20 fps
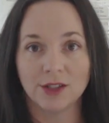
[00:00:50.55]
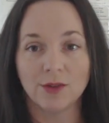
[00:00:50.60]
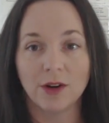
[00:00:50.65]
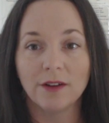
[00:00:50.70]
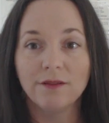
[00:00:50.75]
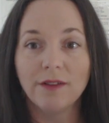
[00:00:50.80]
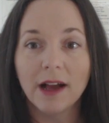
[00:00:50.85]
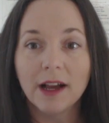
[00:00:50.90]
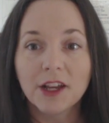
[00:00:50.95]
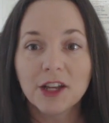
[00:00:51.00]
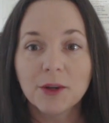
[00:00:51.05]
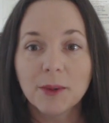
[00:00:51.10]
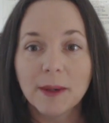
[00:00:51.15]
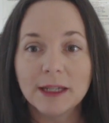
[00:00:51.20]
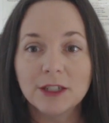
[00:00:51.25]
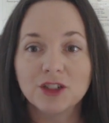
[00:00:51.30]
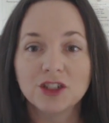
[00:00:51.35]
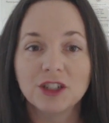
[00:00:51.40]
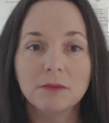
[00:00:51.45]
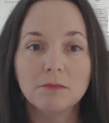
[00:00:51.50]
So our
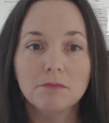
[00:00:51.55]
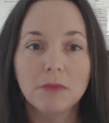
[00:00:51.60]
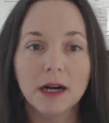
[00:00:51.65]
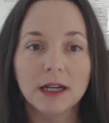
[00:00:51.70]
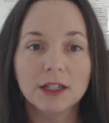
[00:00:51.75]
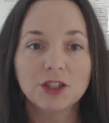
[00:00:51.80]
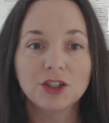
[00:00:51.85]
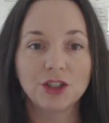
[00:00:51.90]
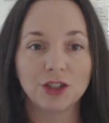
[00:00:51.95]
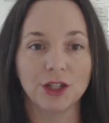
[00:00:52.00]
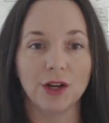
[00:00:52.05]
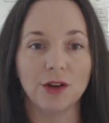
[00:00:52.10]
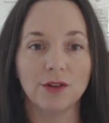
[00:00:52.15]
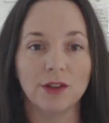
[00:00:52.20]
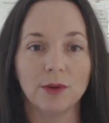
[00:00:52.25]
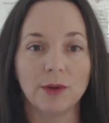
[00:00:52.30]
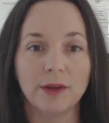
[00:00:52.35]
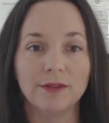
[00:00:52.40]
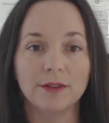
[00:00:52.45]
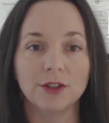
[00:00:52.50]
evaluation must show
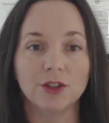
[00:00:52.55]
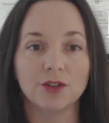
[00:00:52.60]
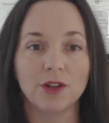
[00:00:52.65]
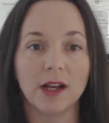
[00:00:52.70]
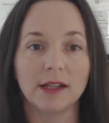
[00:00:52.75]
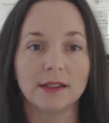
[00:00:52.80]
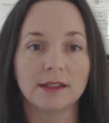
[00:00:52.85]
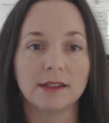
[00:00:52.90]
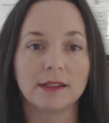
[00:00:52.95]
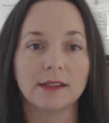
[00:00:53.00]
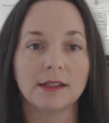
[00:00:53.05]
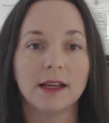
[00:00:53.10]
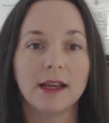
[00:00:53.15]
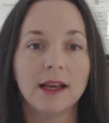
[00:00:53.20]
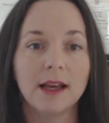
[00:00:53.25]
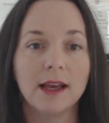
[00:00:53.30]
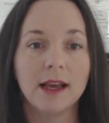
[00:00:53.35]
that we've addressed